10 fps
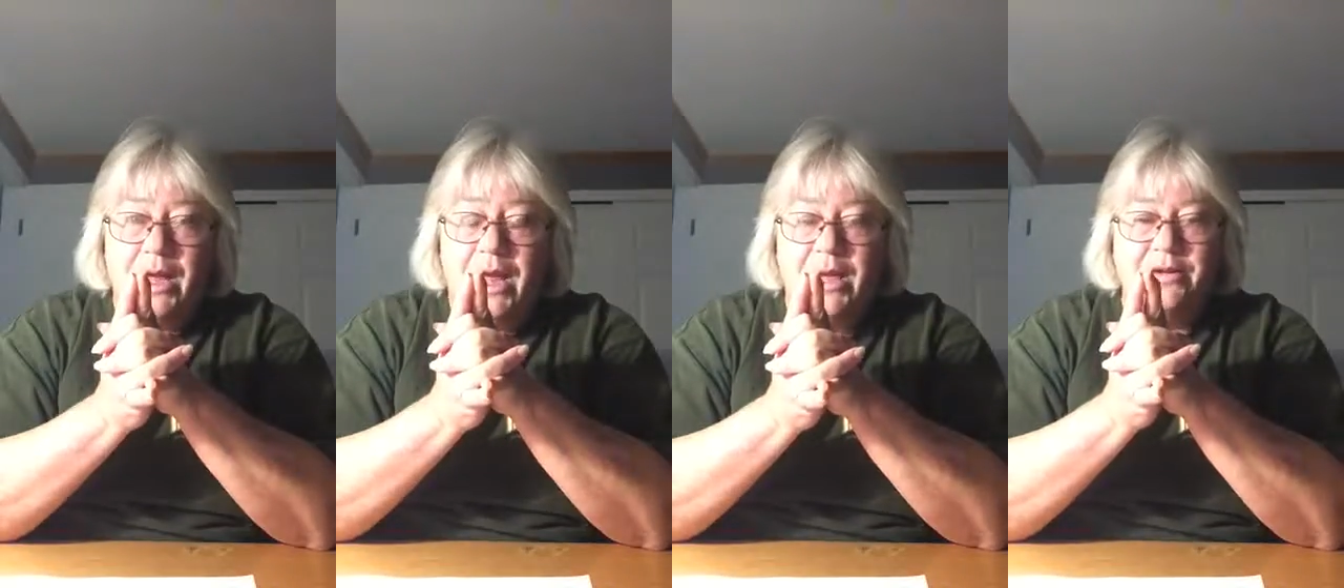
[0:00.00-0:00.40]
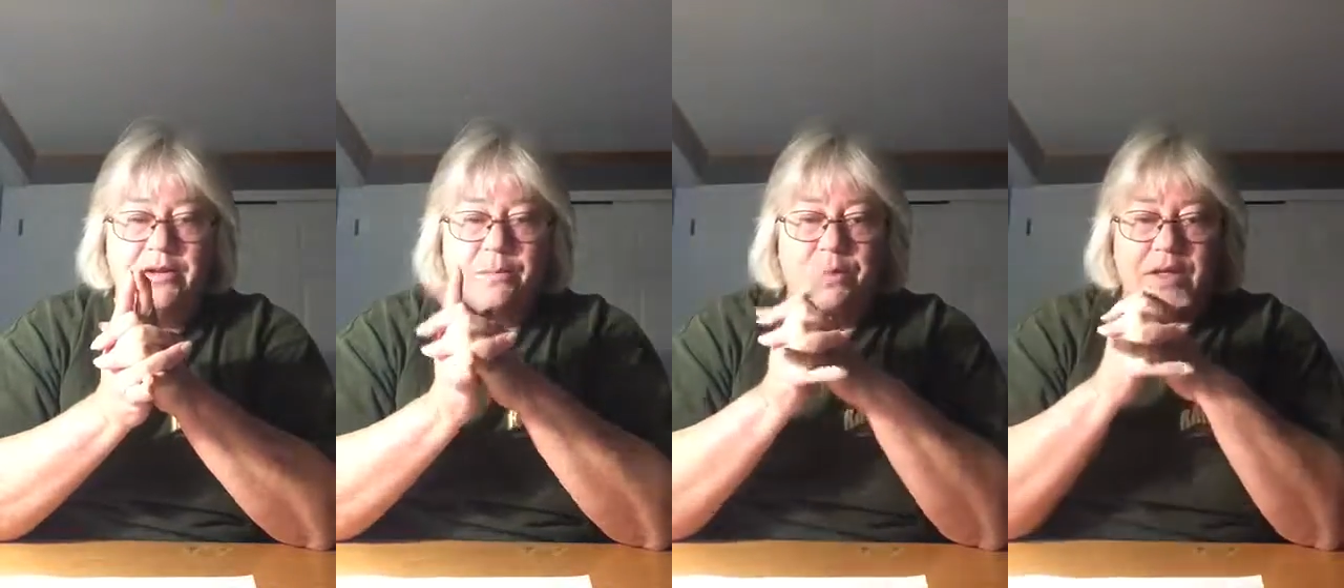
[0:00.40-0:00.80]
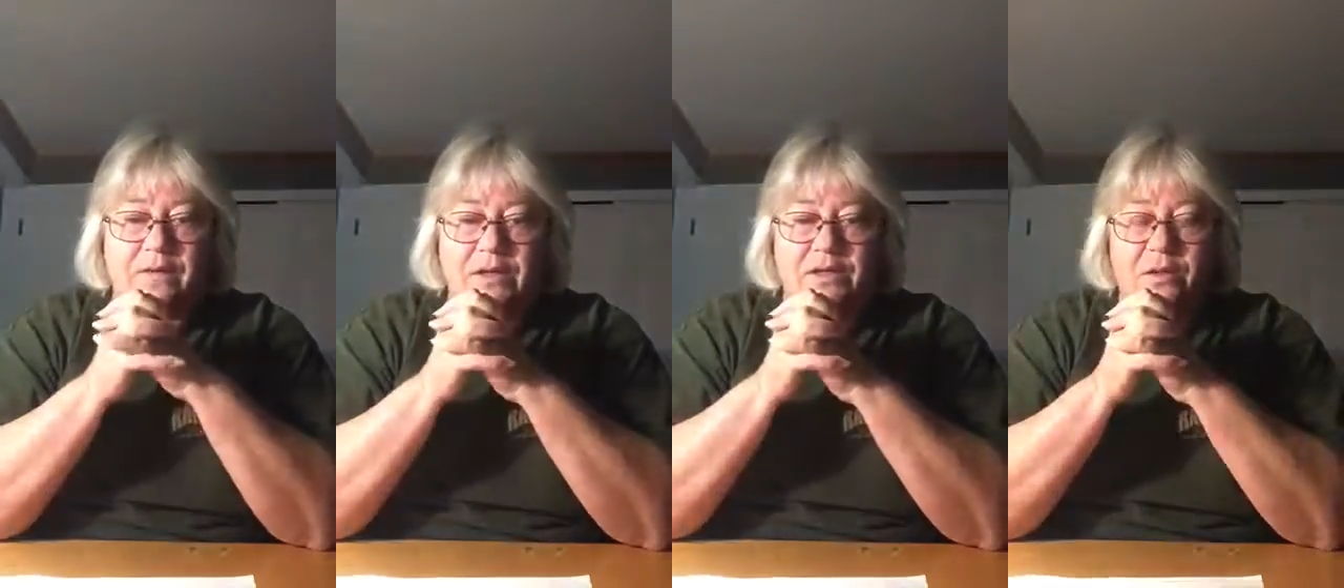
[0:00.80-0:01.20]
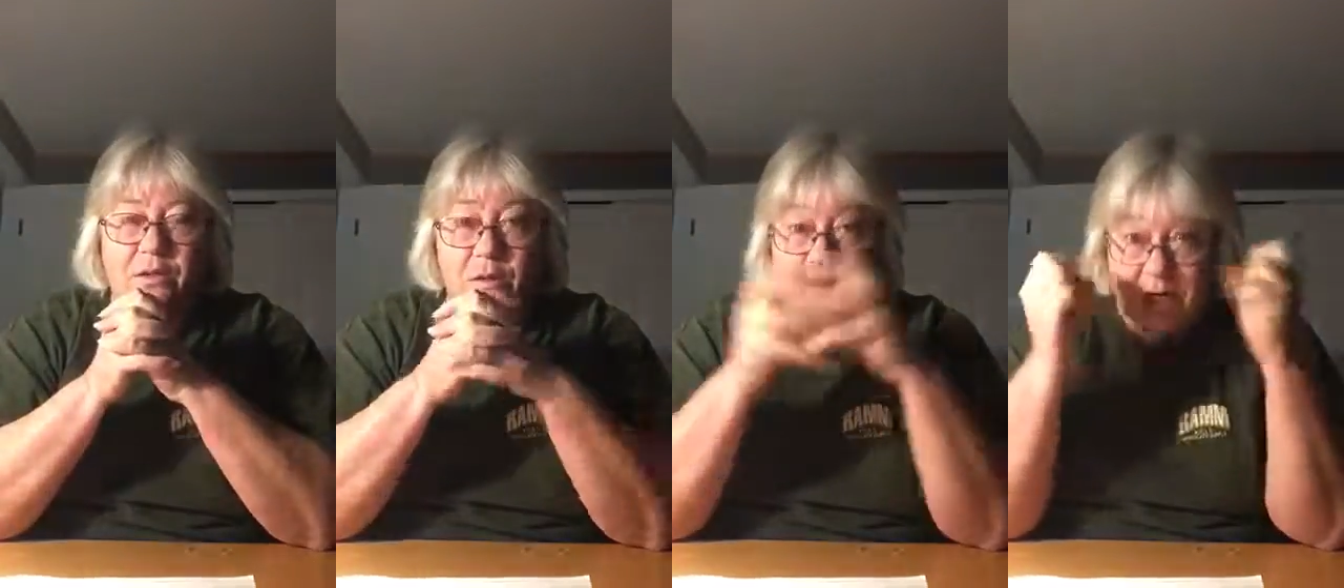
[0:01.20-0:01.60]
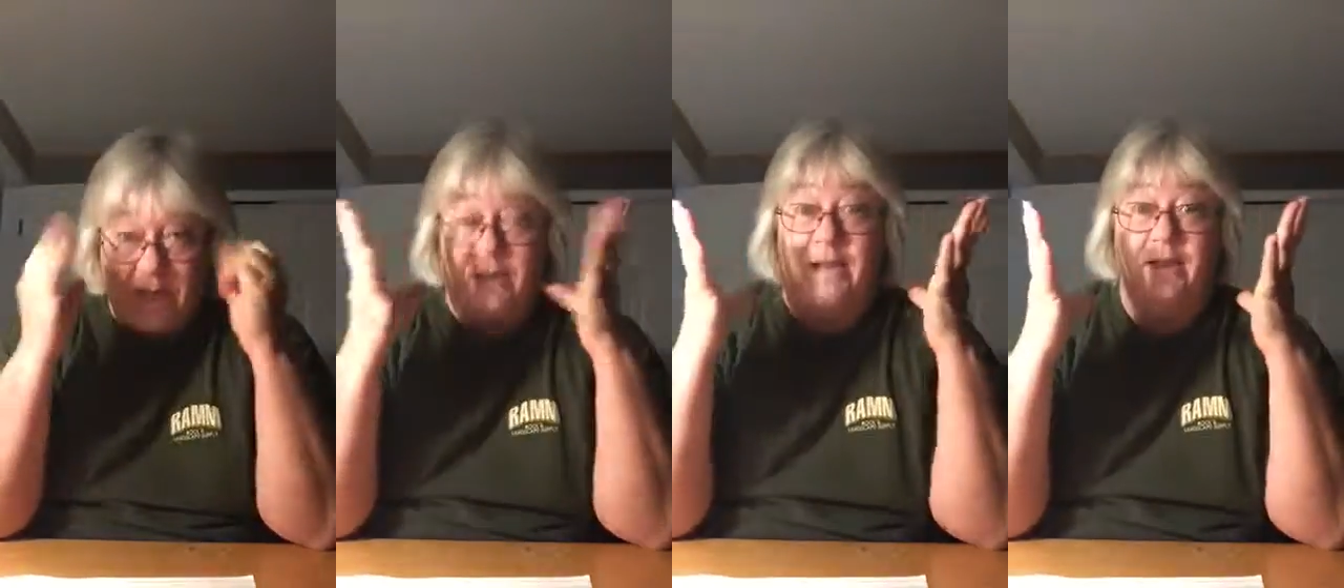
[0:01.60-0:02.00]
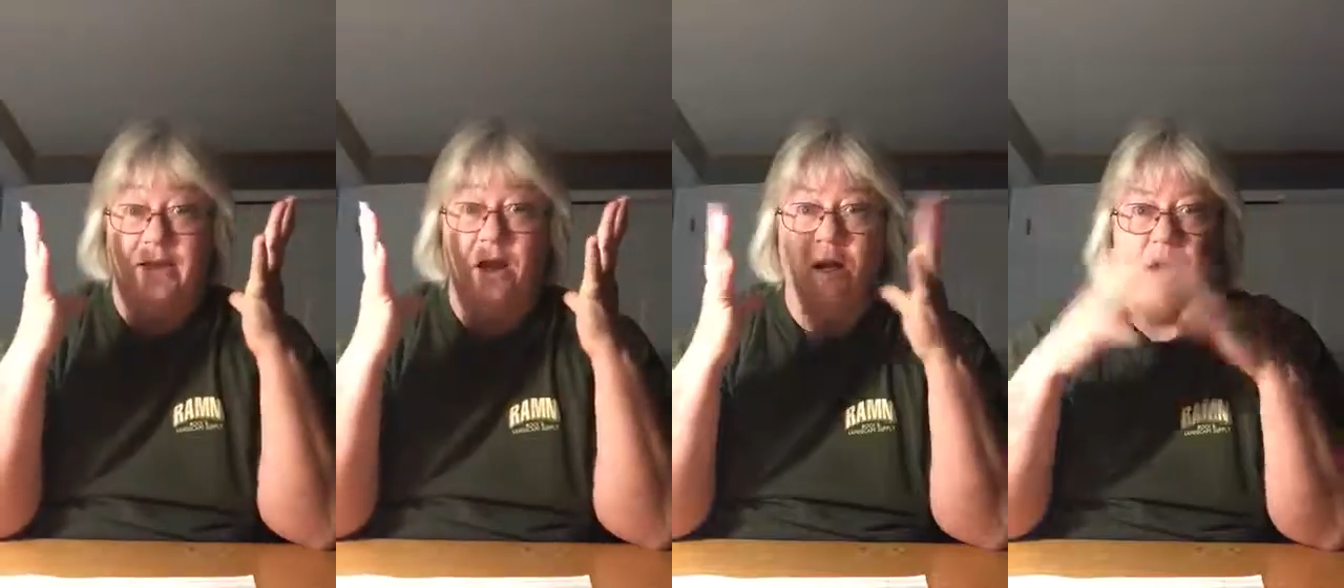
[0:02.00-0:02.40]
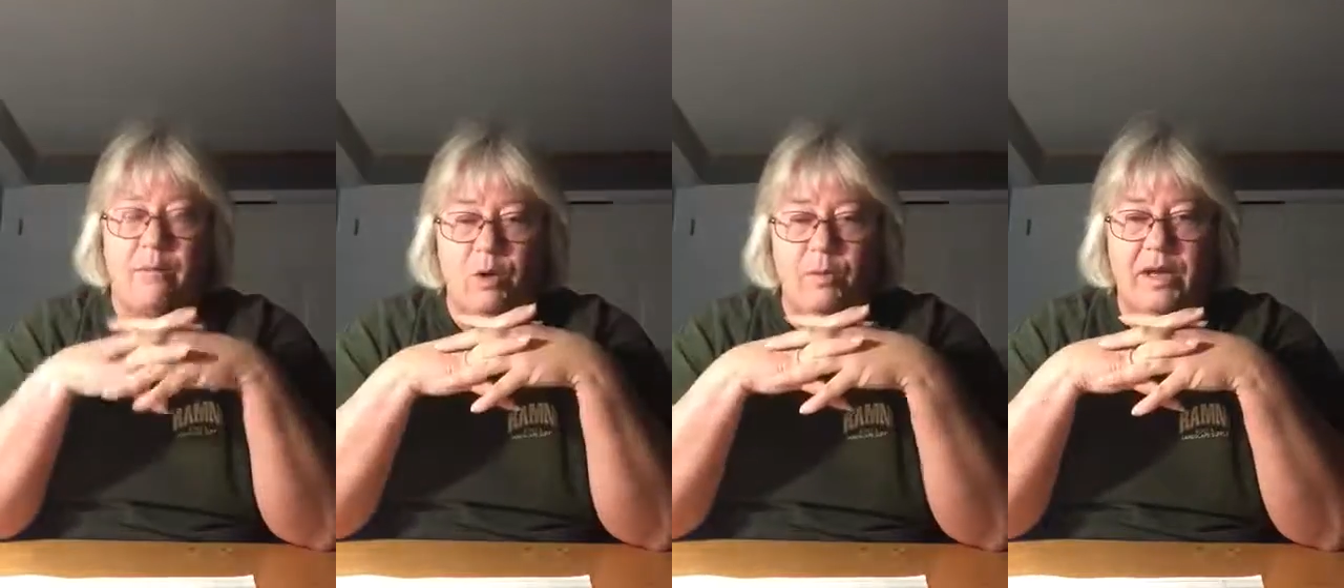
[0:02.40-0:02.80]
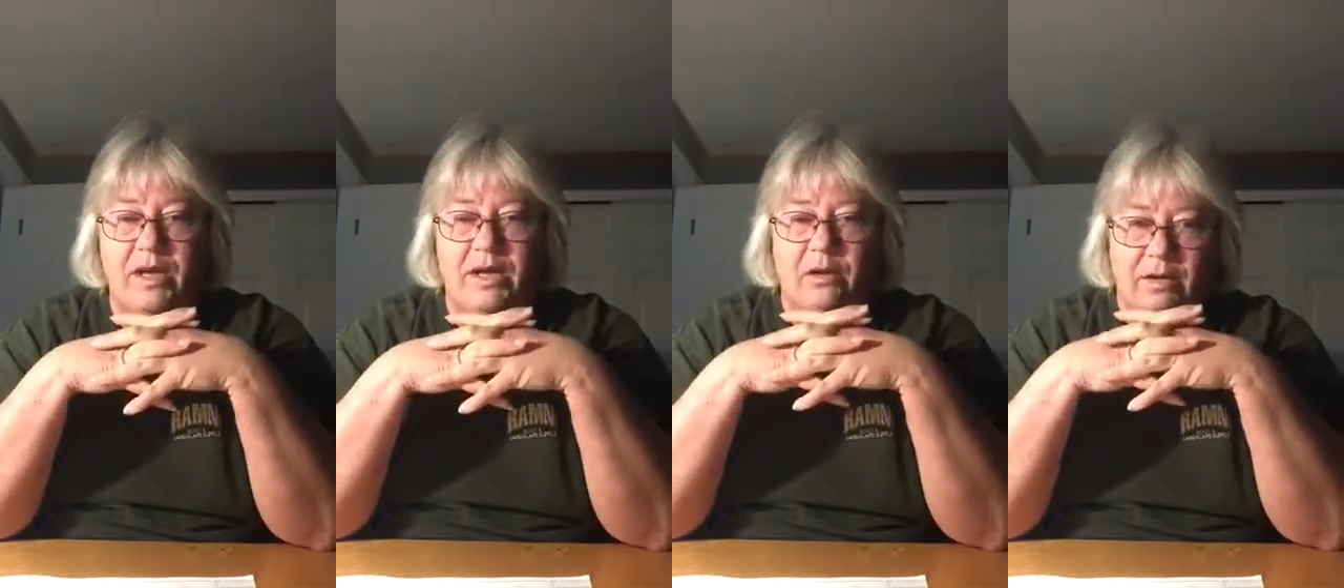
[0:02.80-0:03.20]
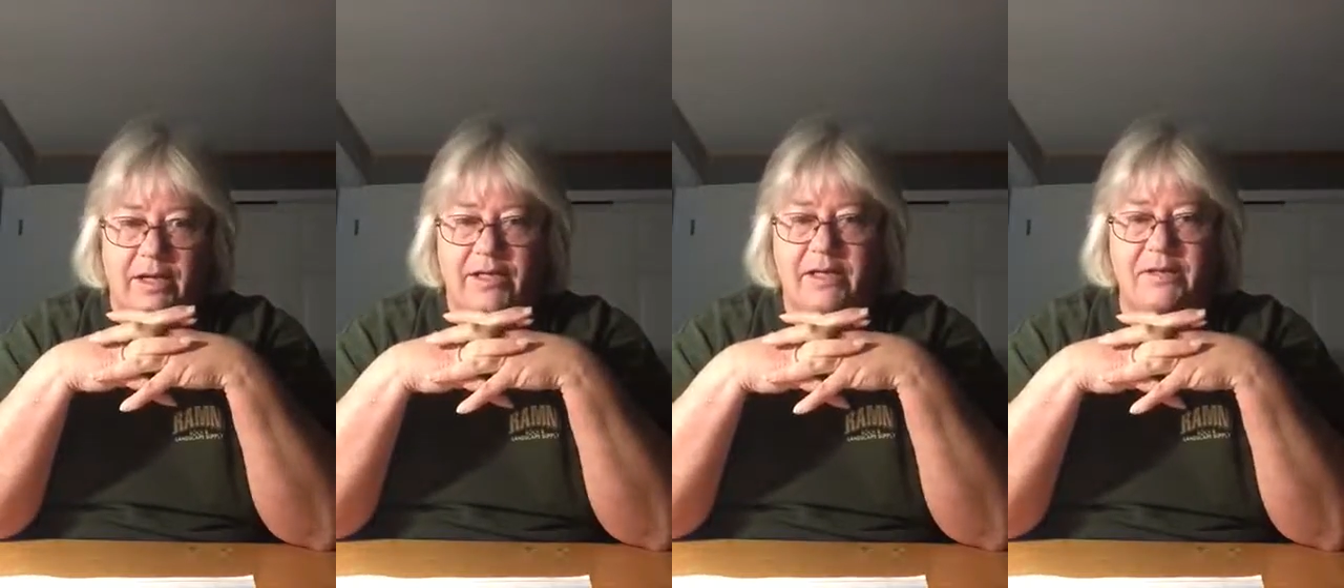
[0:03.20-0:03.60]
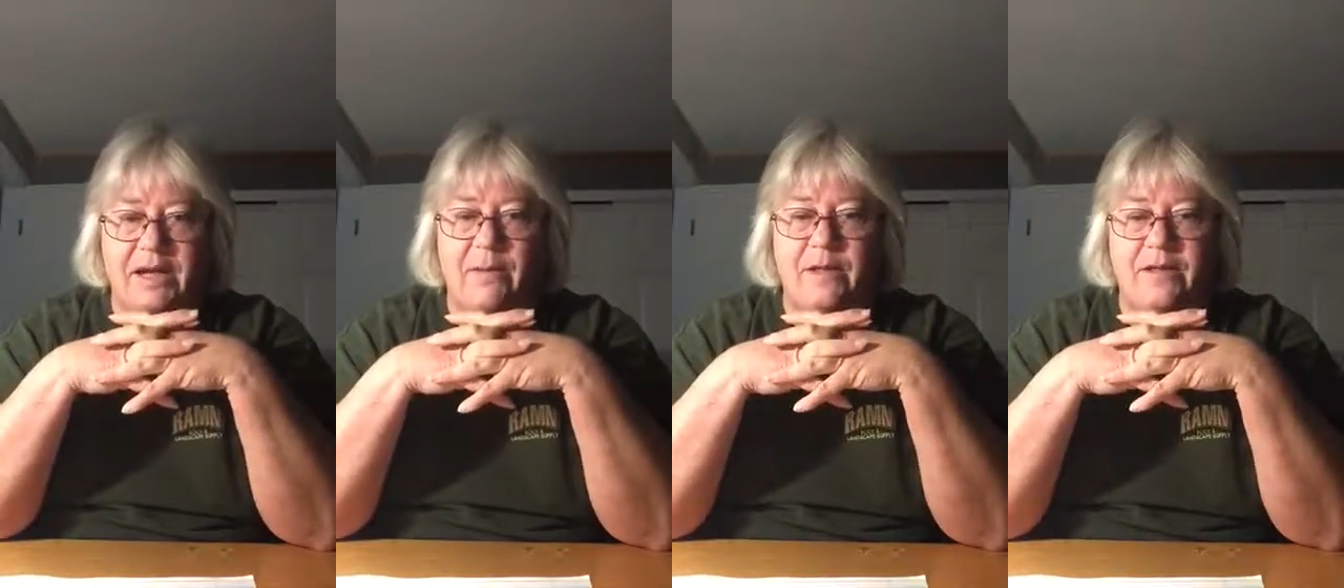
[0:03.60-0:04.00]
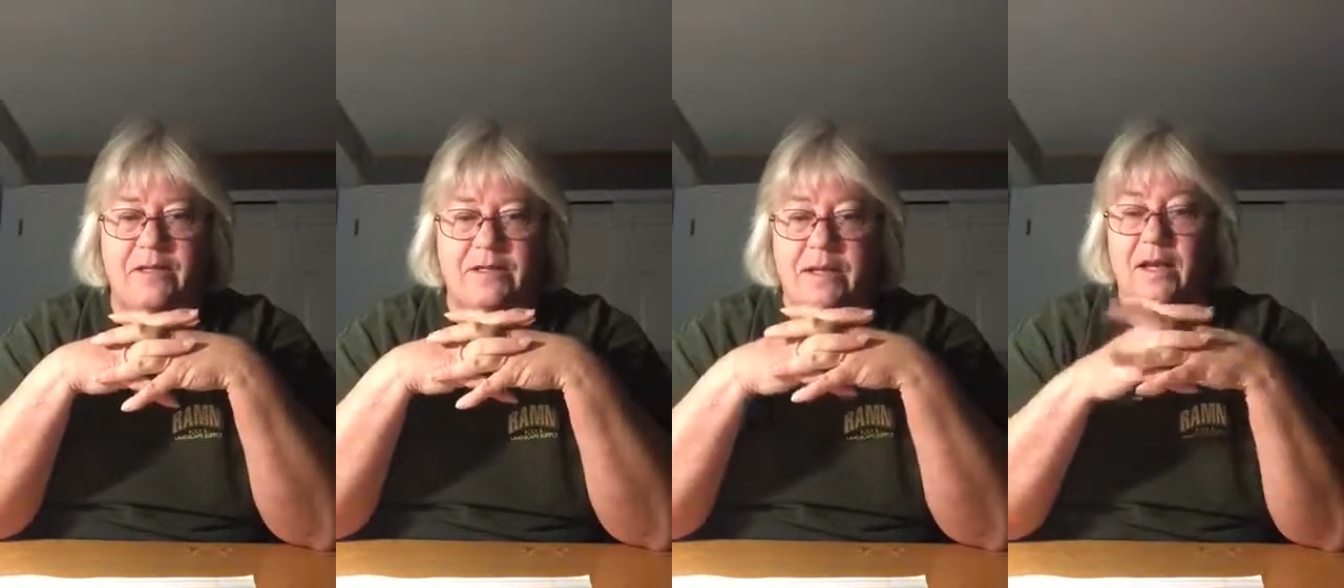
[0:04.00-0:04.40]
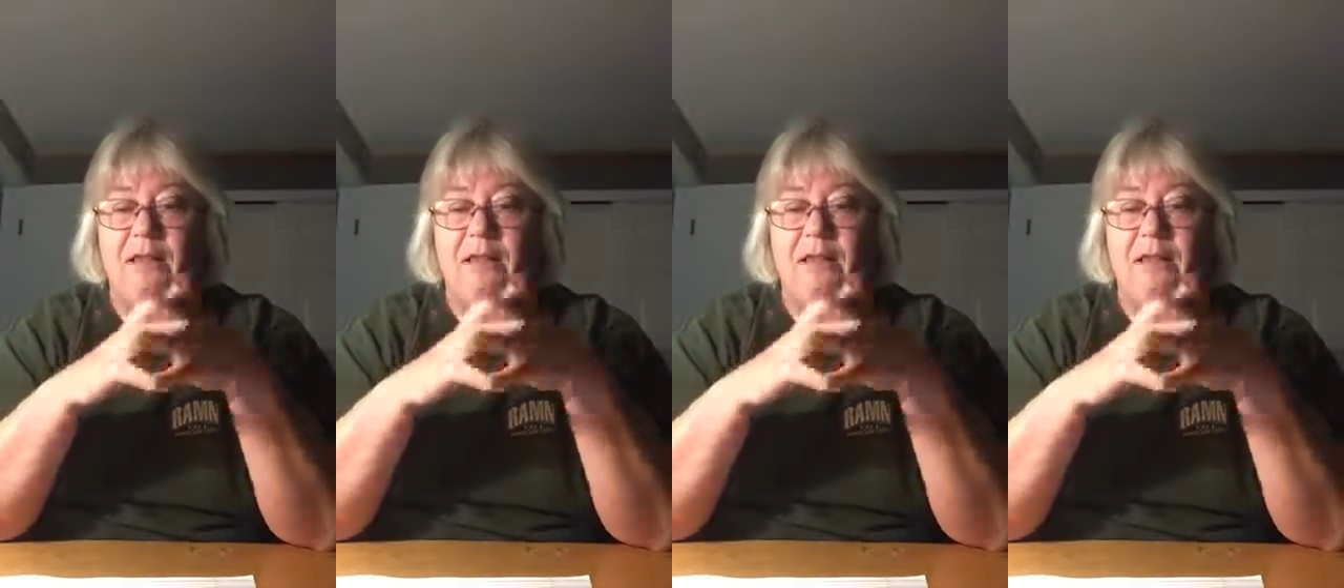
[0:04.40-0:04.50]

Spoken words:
I couldn't believe it. So it was kind of like an aha moment. And I got to tell Tammy this.